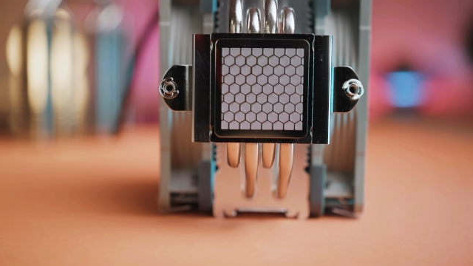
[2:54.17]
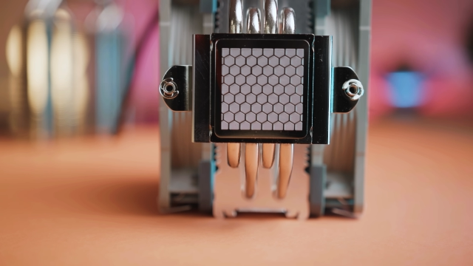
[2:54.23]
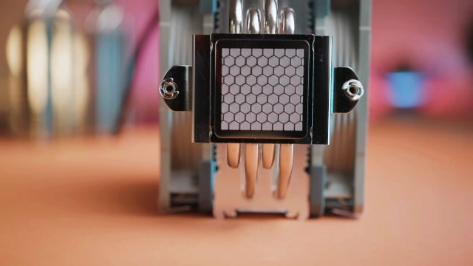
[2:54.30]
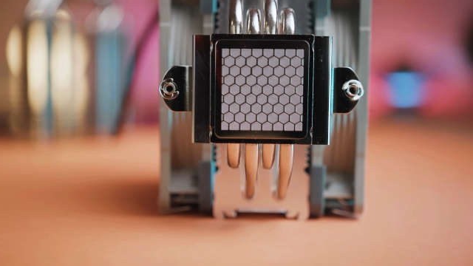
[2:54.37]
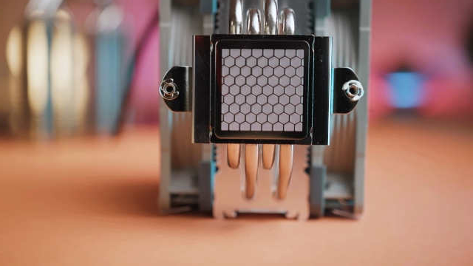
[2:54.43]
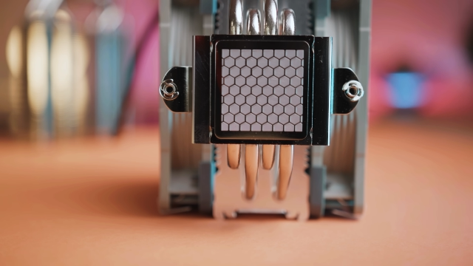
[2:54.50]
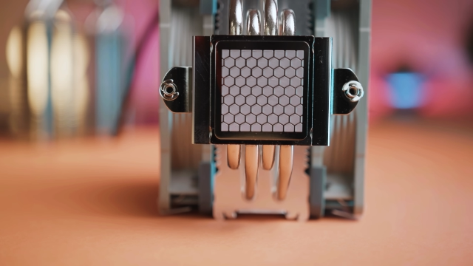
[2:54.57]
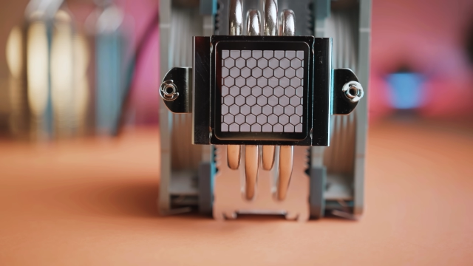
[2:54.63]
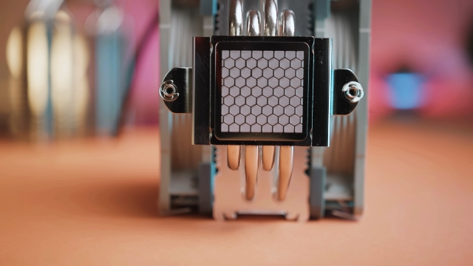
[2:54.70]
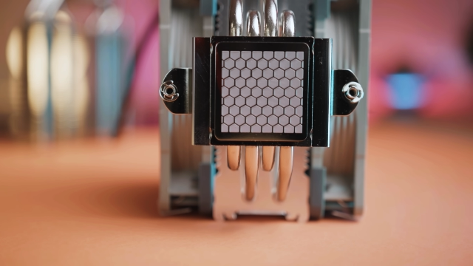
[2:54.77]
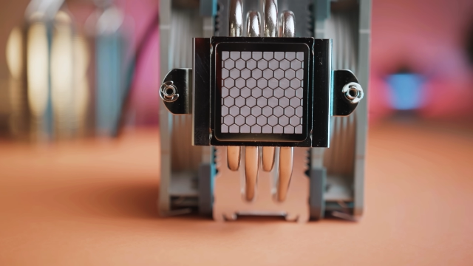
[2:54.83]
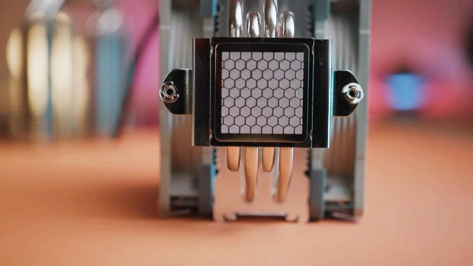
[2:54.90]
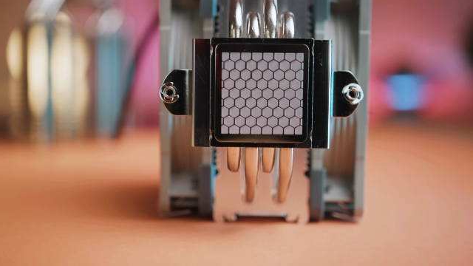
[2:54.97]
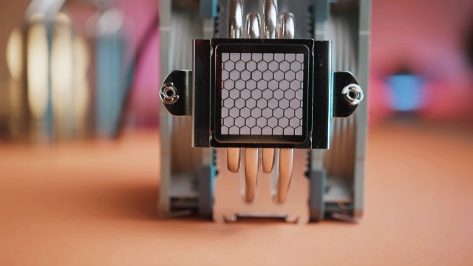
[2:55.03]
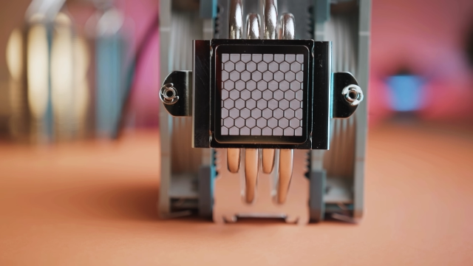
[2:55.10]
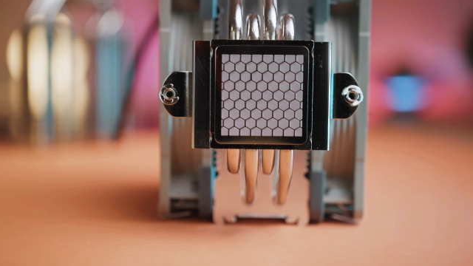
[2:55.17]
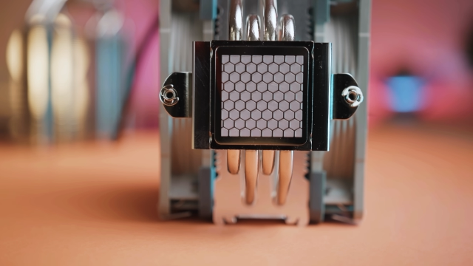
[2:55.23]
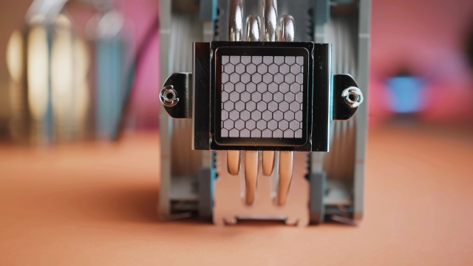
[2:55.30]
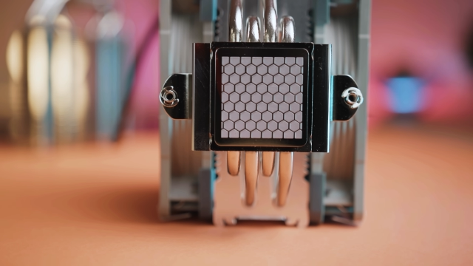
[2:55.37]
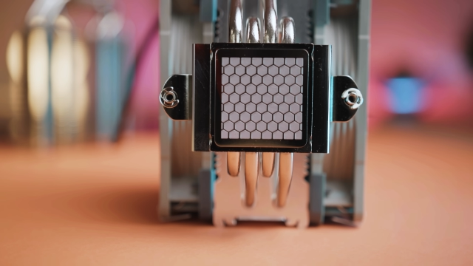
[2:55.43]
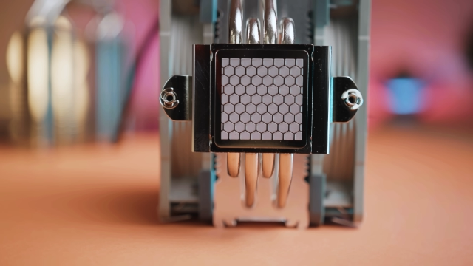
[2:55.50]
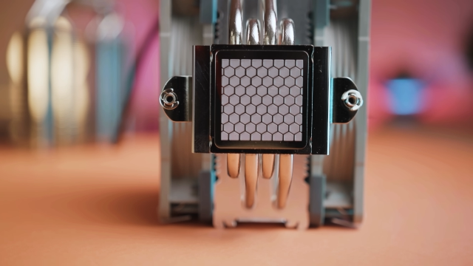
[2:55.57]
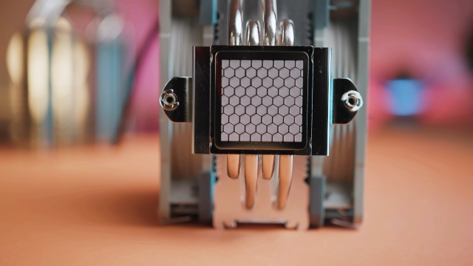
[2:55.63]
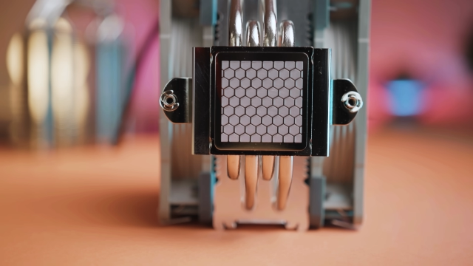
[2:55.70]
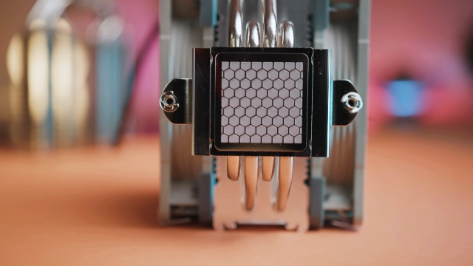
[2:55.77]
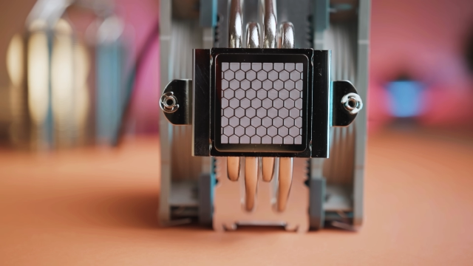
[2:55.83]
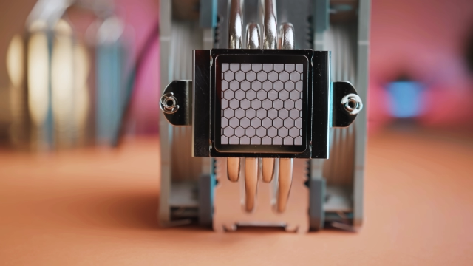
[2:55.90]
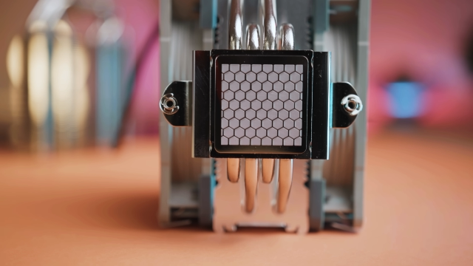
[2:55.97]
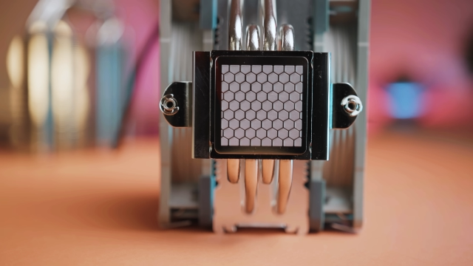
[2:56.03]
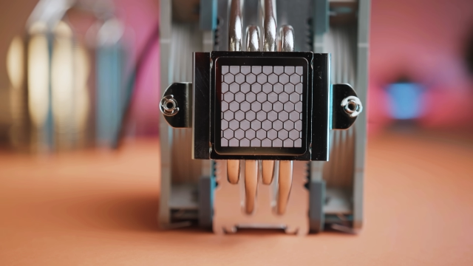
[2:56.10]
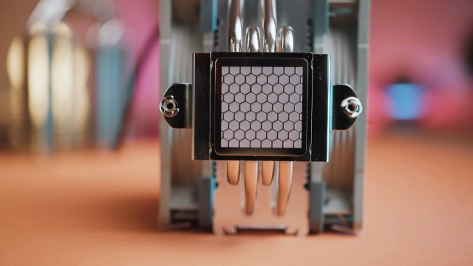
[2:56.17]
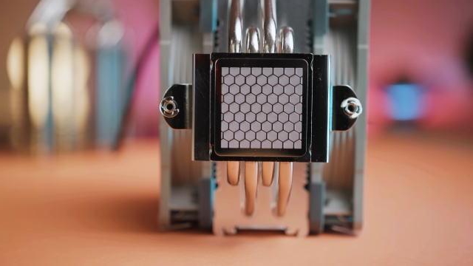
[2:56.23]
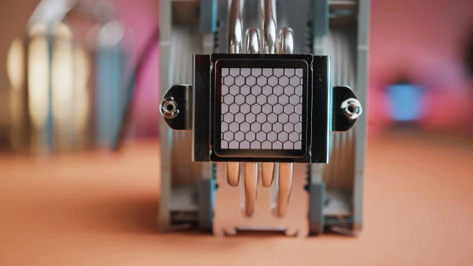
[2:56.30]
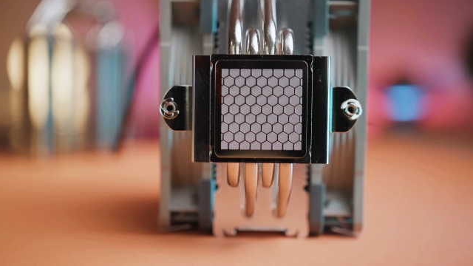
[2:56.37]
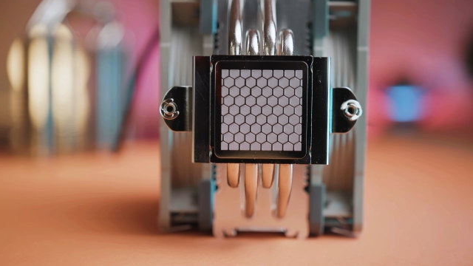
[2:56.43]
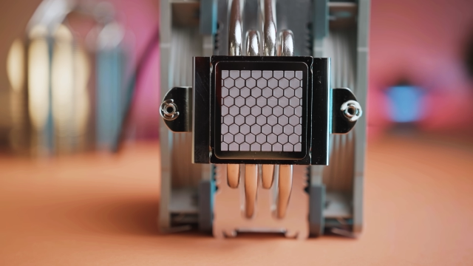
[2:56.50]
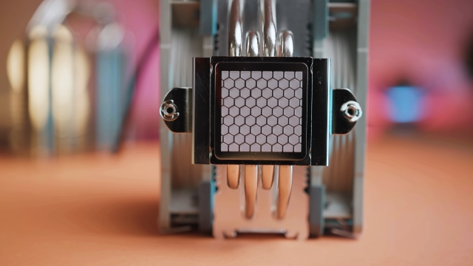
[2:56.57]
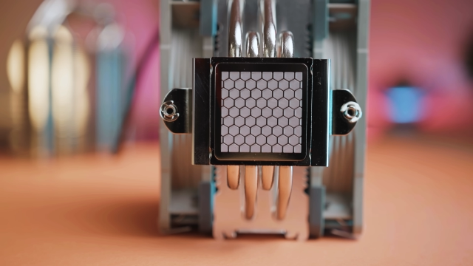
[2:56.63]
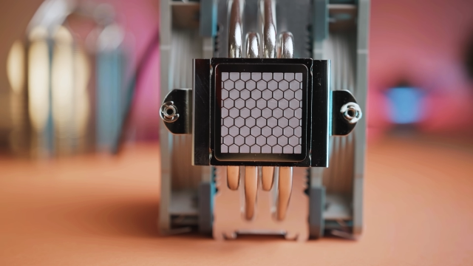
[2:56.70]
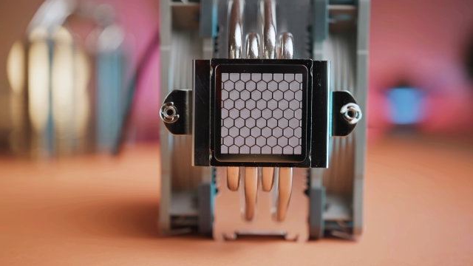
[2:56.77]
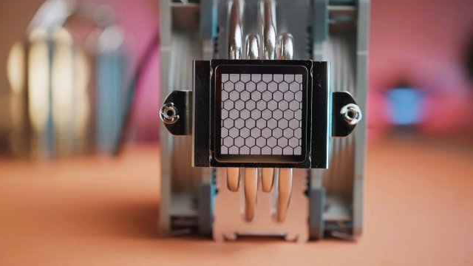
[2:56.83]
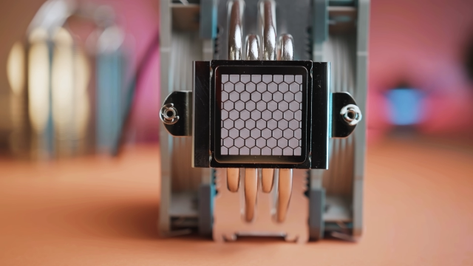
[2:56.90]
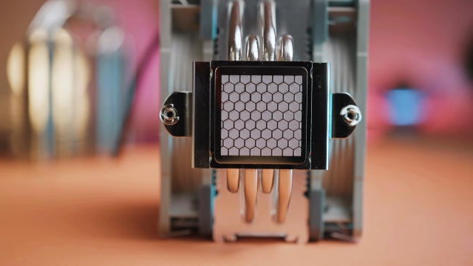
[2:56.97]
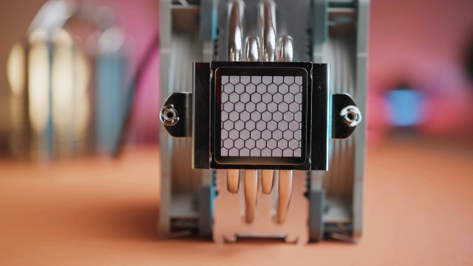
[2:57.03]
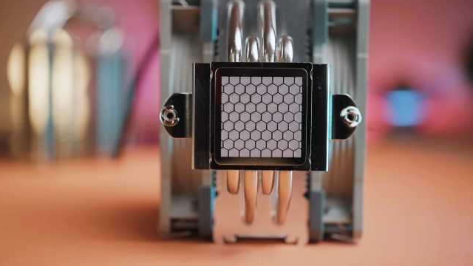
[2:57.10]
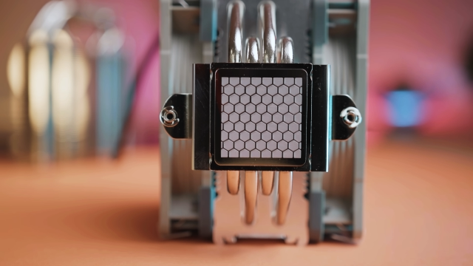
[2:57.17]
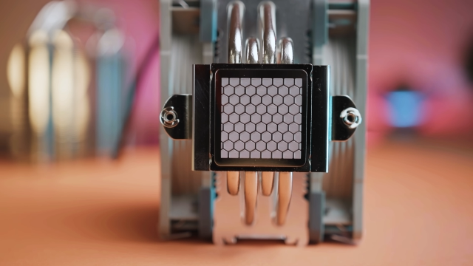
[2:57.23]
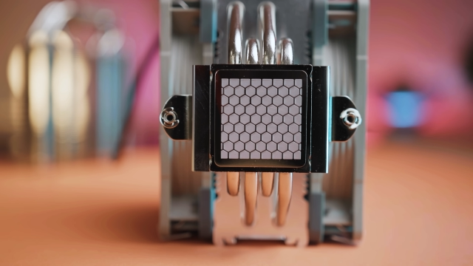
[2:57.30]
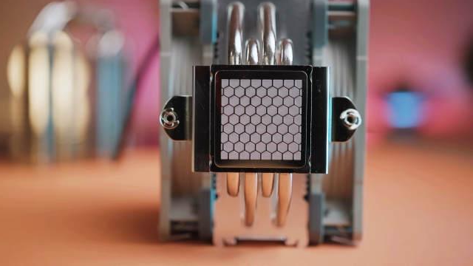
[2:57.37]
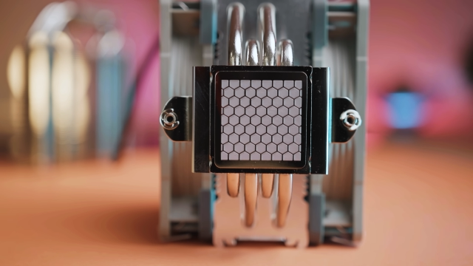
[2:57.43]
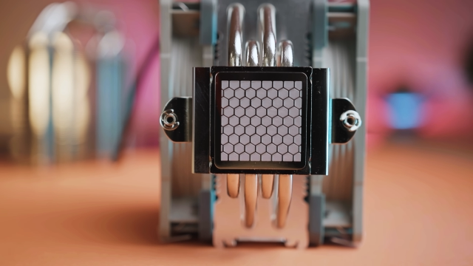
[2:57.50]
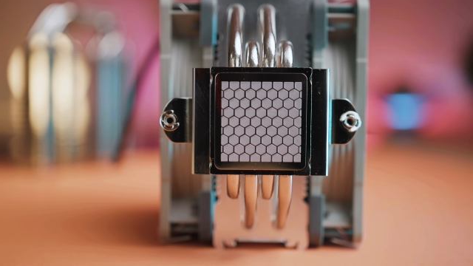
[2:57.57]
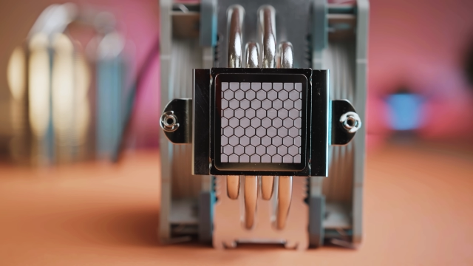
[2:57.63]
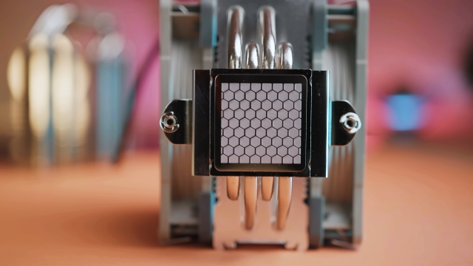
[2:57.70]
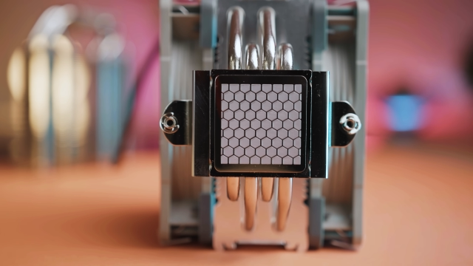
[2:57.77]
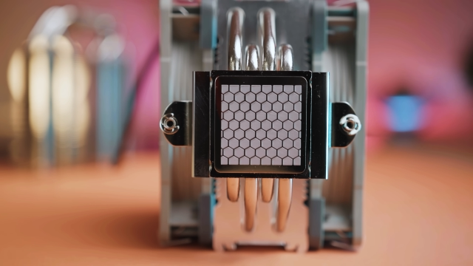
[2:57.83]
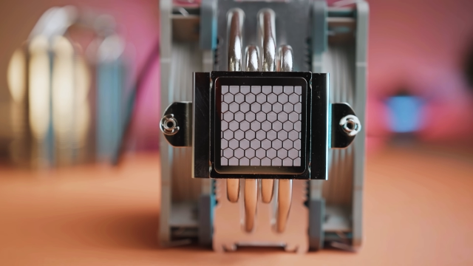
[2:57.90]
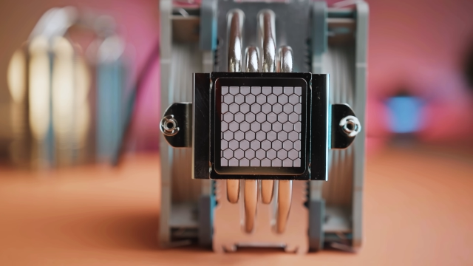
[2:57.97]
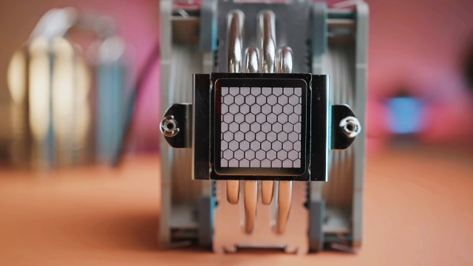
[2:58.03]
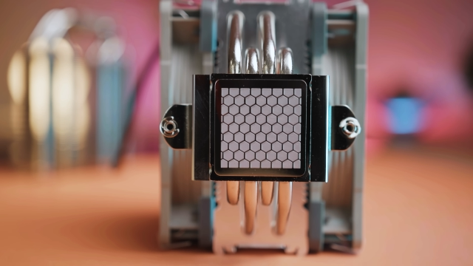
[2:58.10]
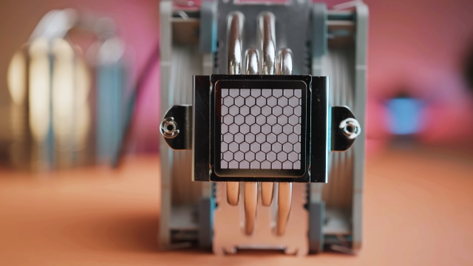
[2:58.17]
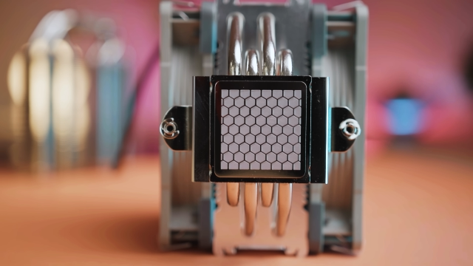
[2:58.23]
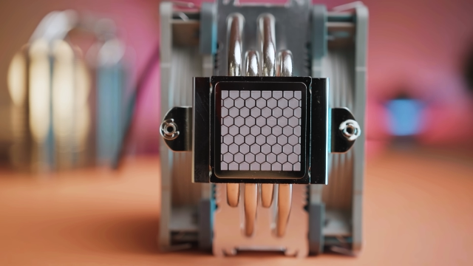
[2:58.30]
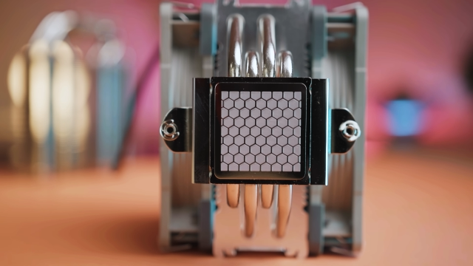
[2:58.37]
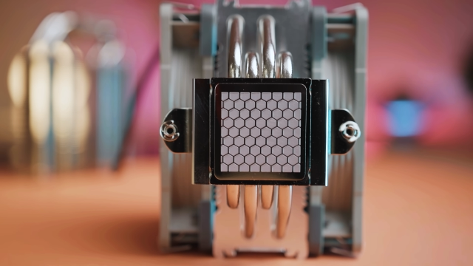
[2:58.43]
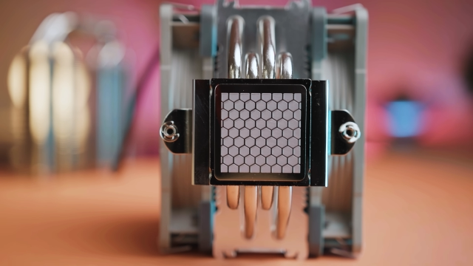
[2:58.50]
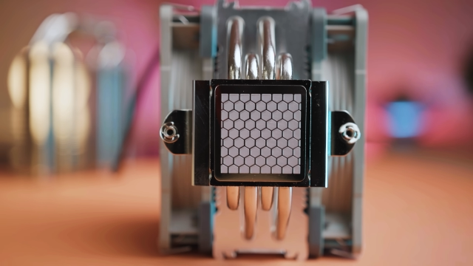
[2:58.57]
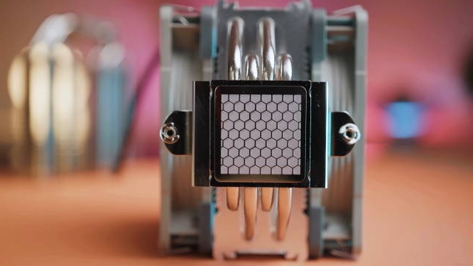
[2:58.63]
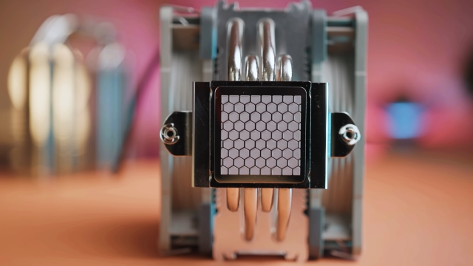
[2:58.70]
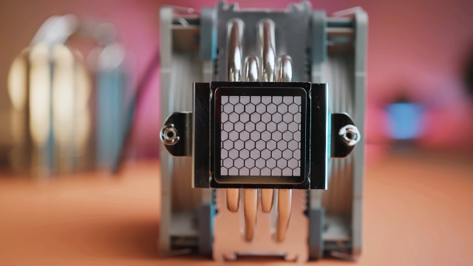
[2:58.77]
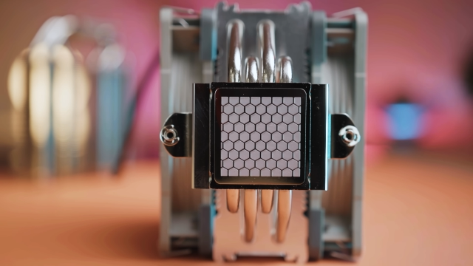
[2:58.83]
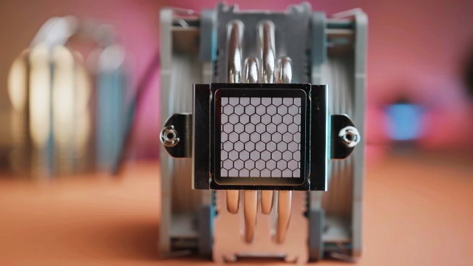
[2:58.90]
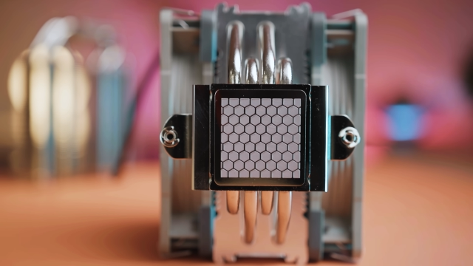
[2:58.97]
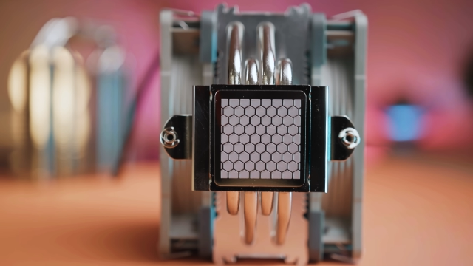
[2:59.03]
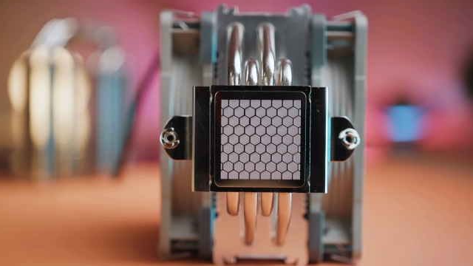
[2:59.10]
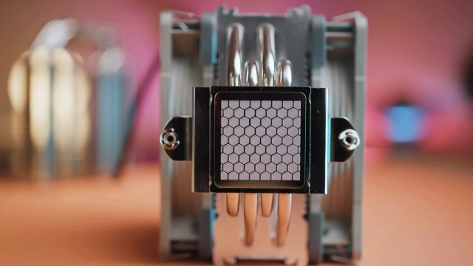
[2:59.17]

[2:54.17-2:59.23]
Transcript: No face is visible, so there are no lips to read.